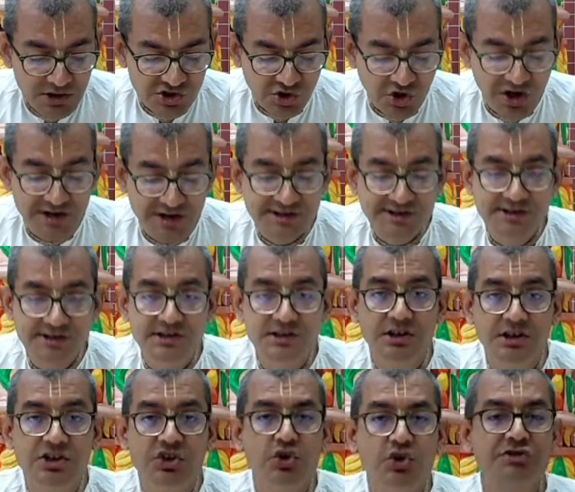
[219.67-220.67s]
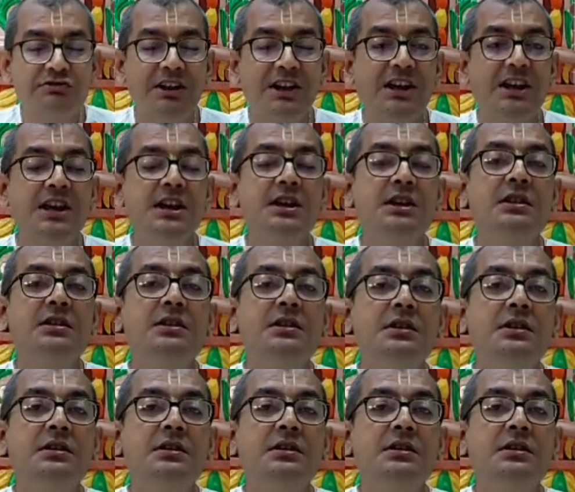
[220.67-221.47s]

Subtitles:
So it's usually,